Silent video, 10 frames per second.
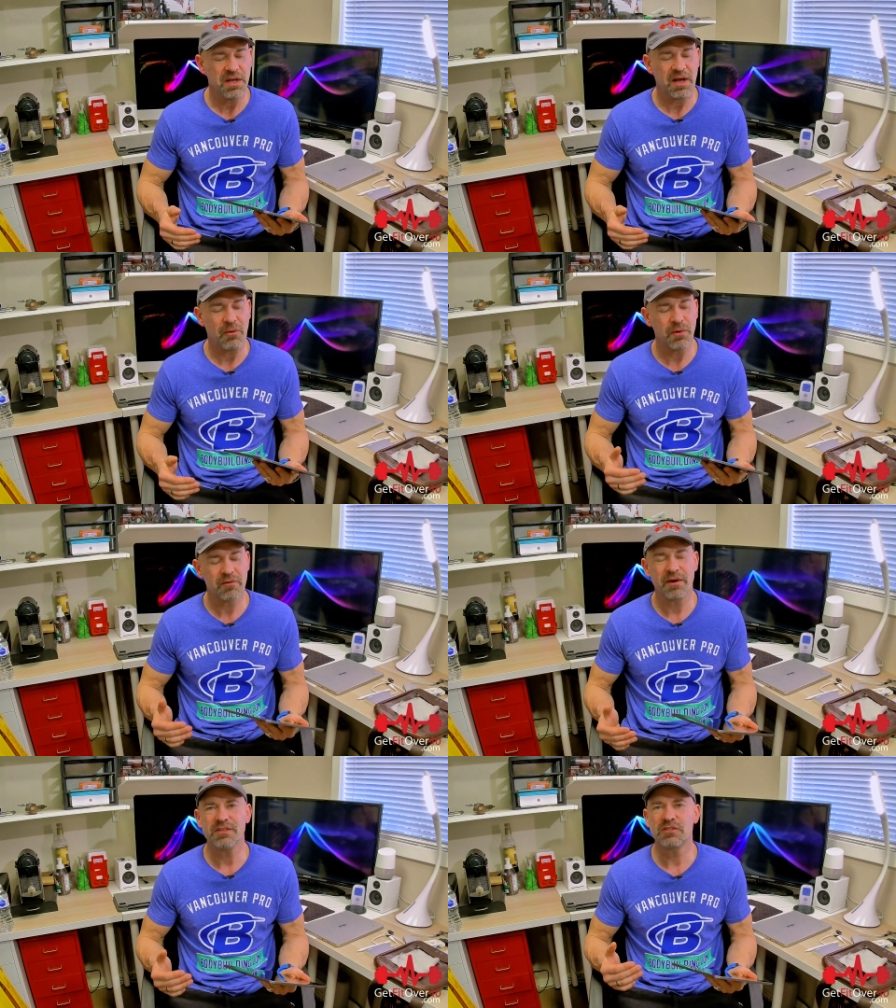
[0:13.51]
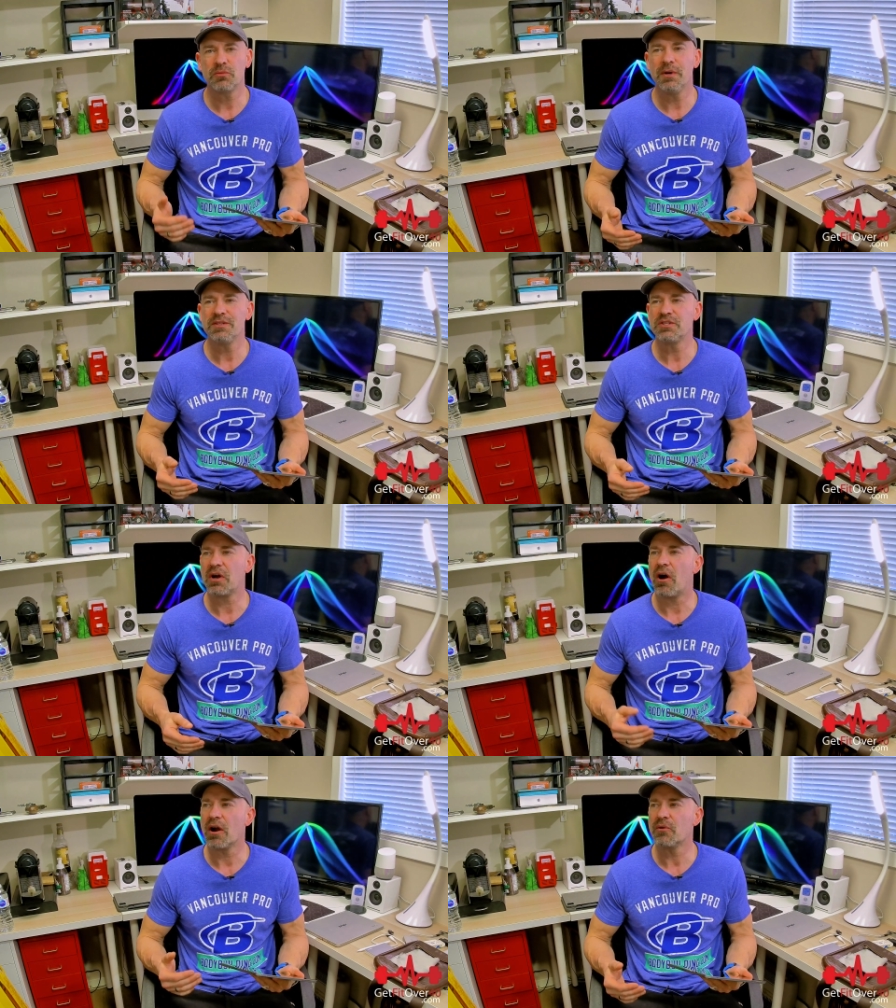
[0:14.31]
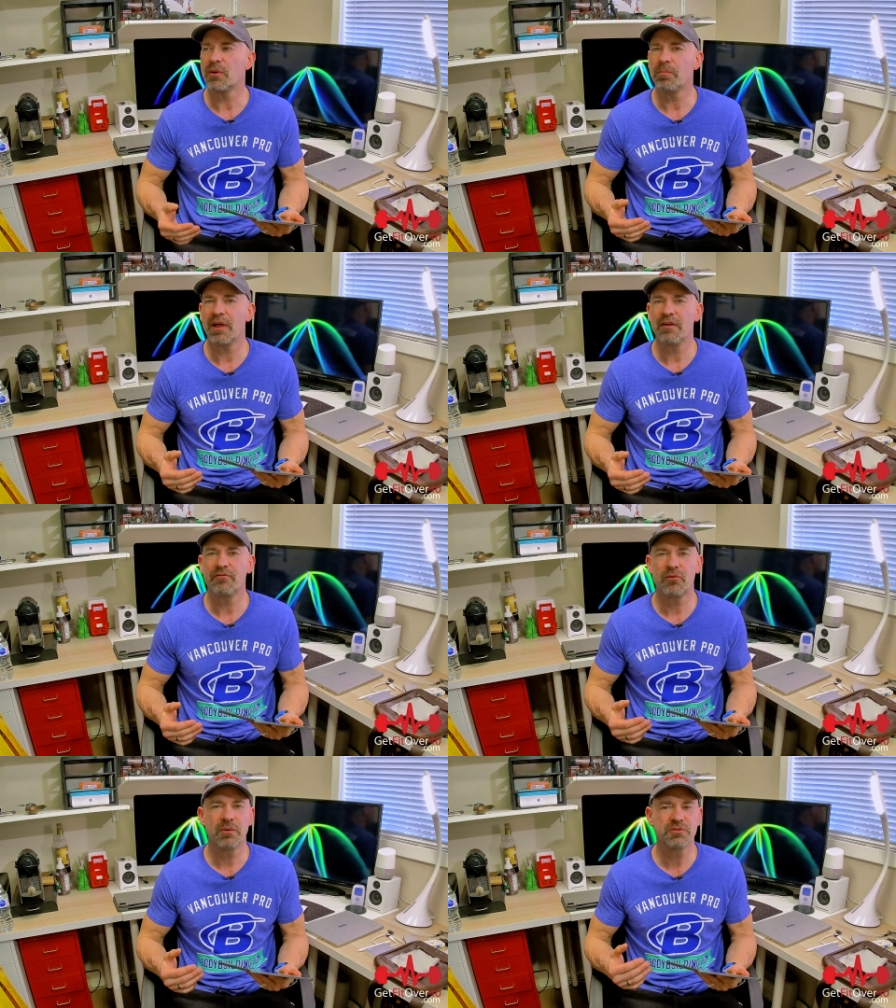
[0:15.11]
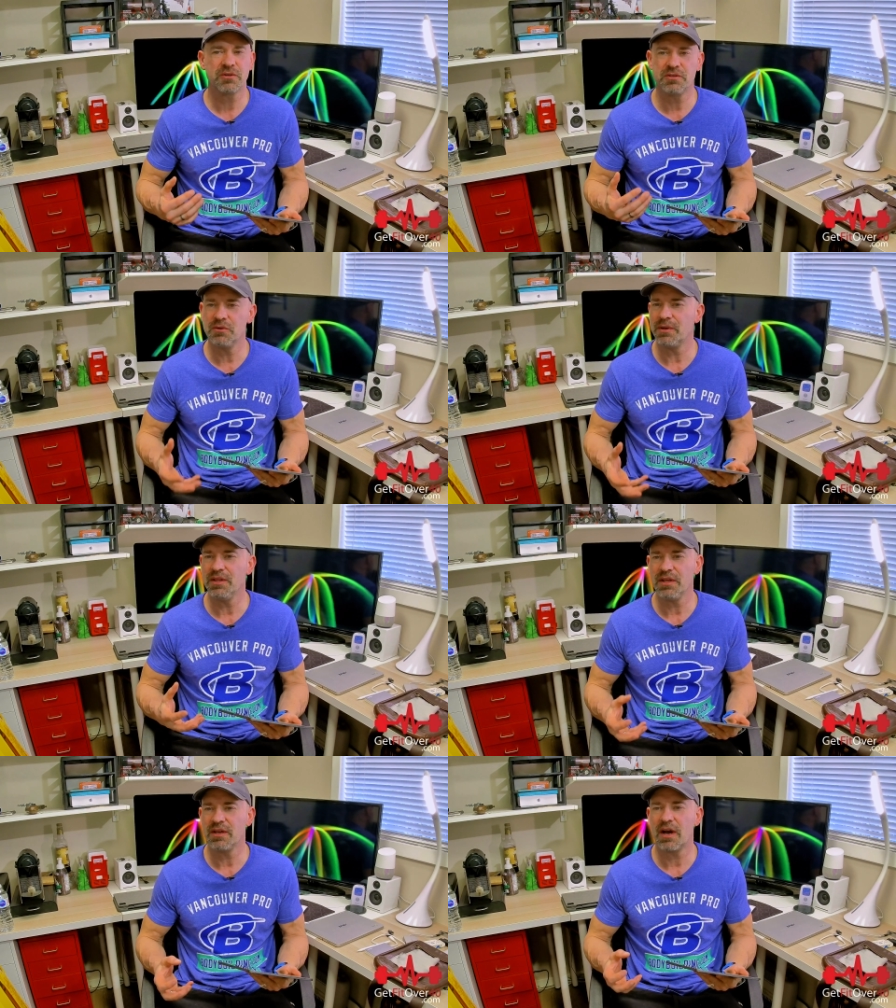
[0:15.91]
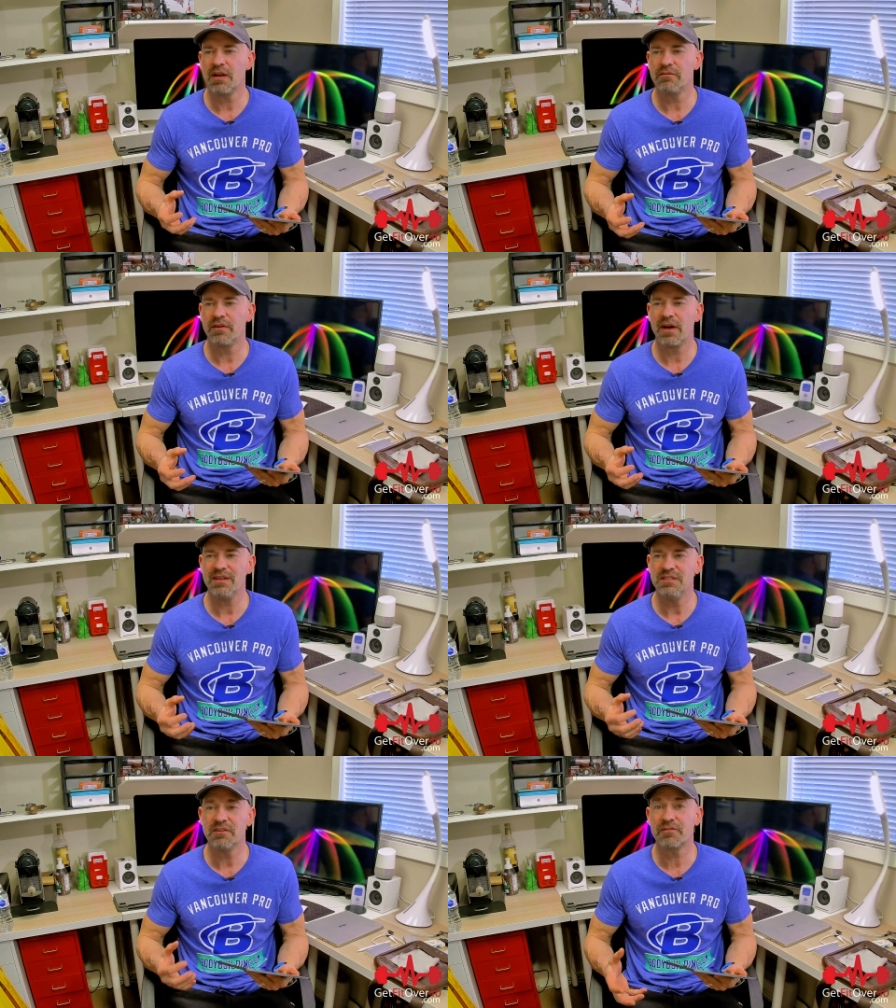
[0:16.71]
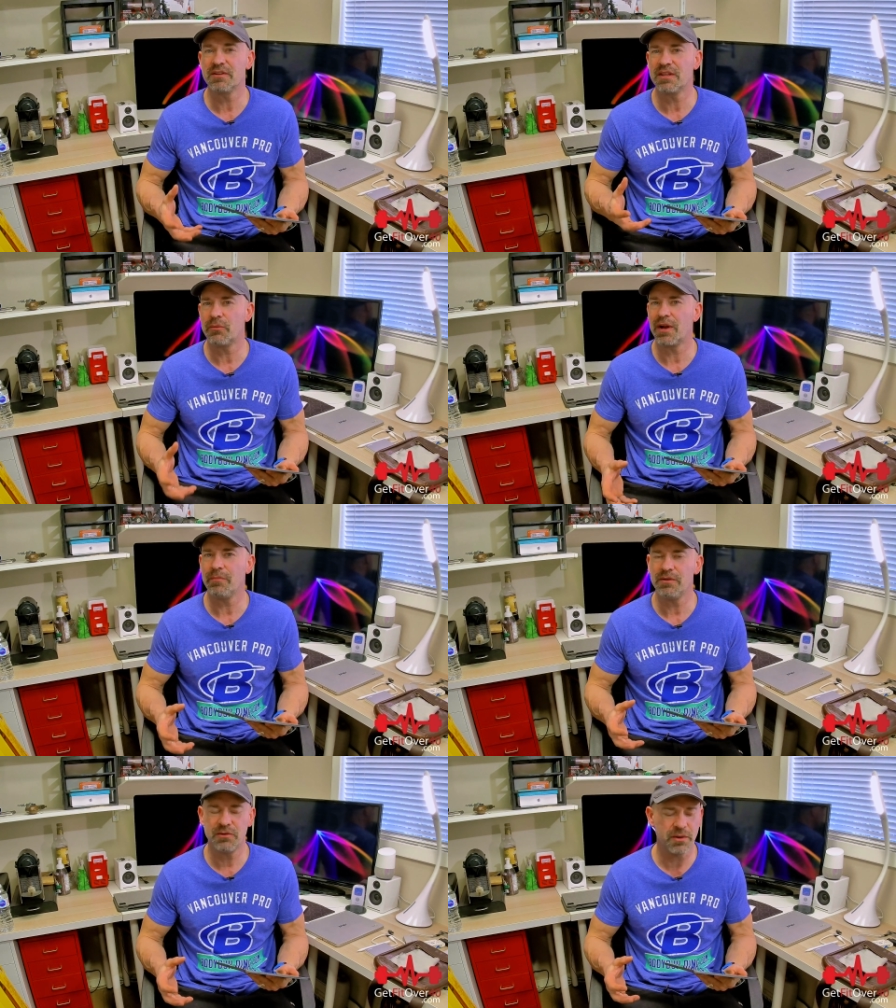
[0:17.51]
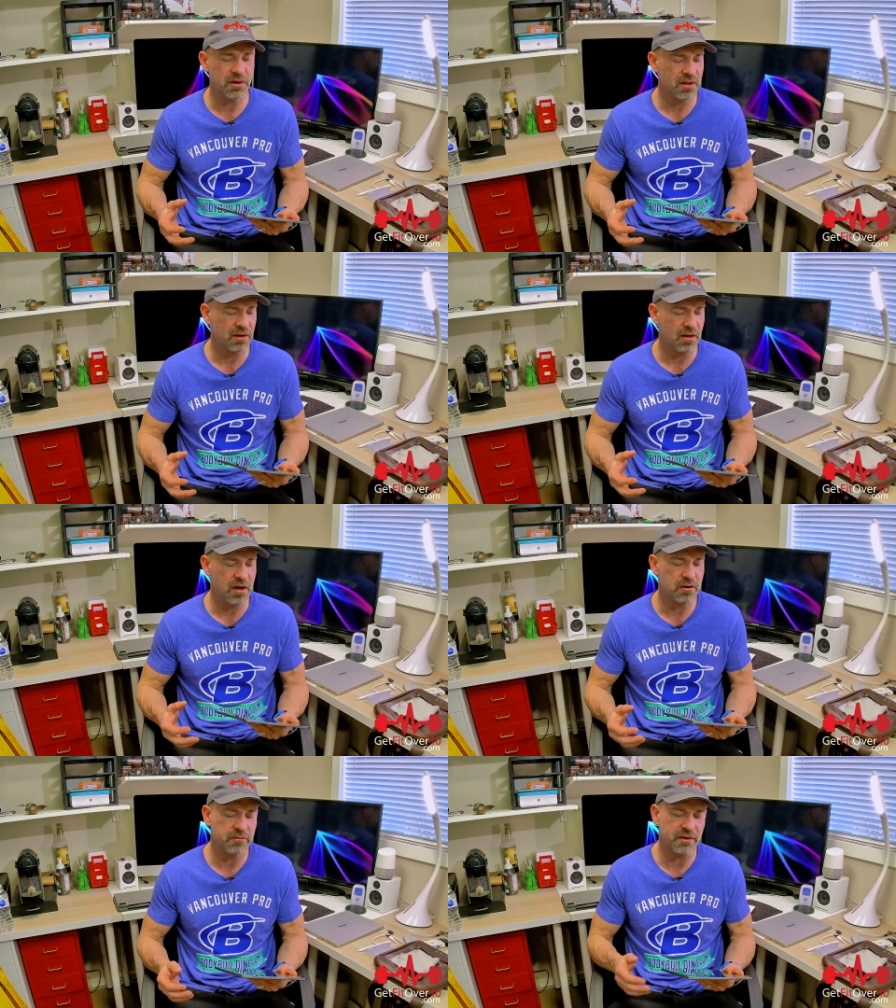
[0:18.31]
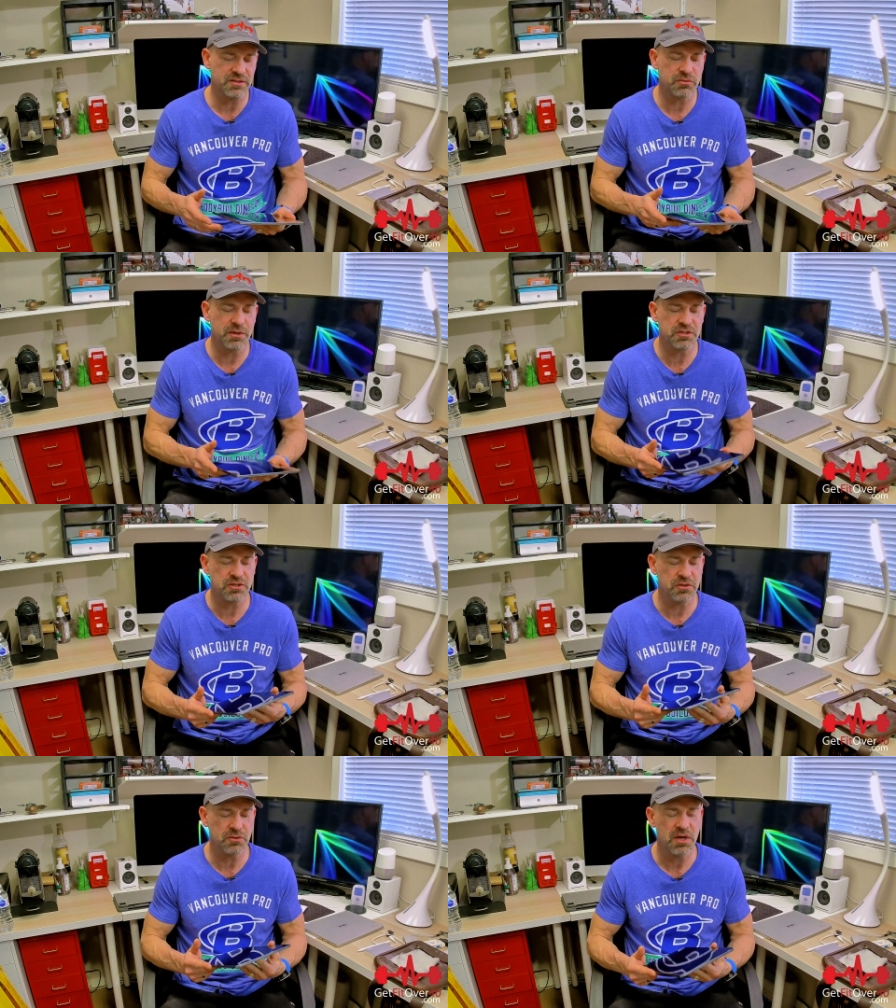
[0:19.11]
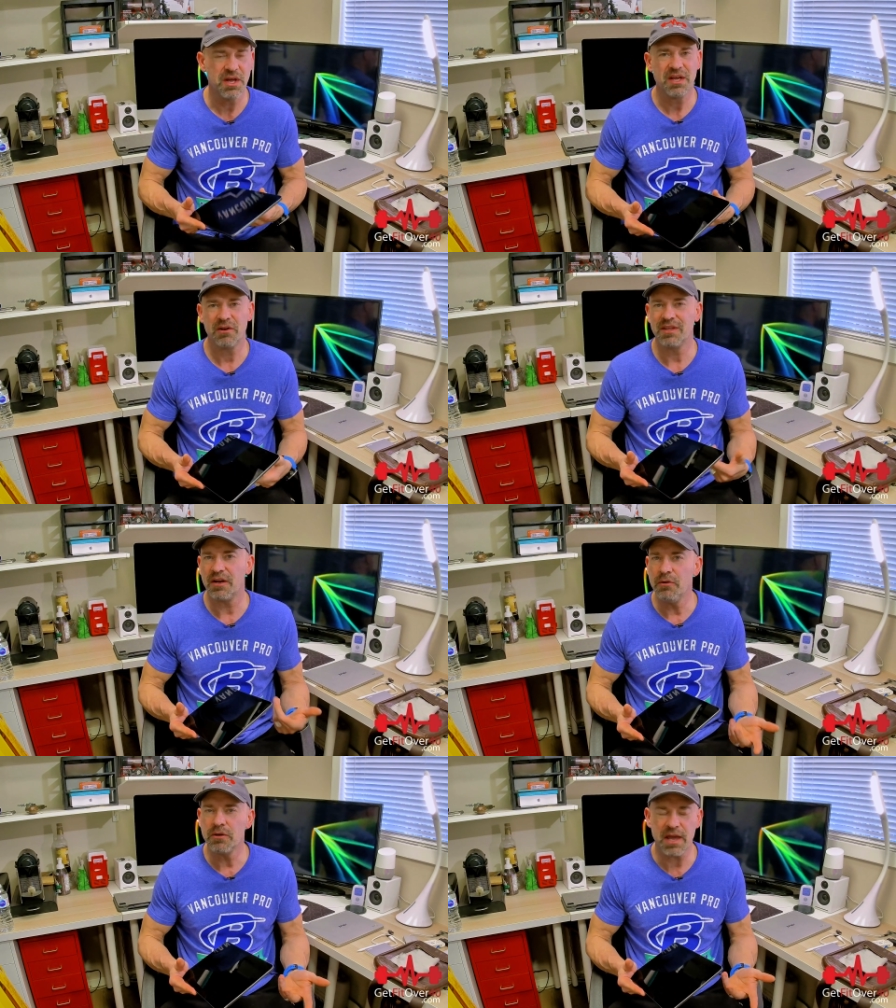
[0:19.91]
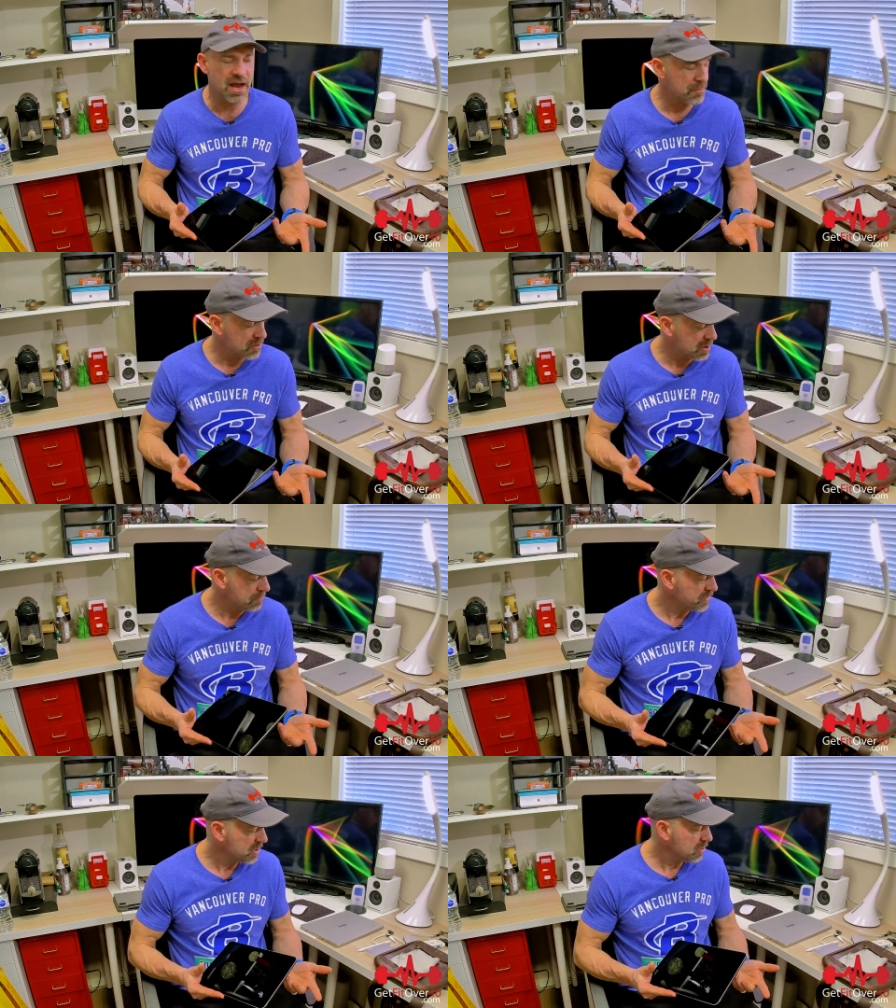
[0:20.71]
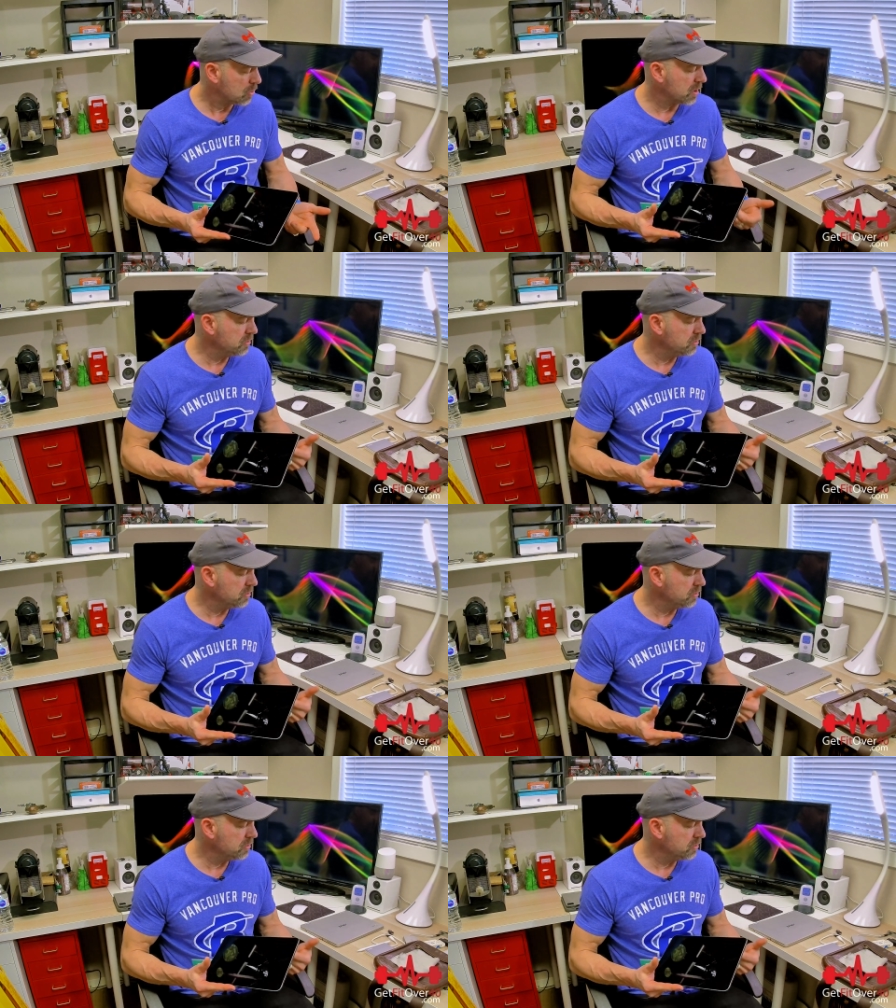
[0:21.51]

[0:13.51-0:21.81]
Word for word: Uh, whenever I switch hardware platforms or do anything kind of uh, different than what I've been doing all along, or if I switch to you know, get a new camera or a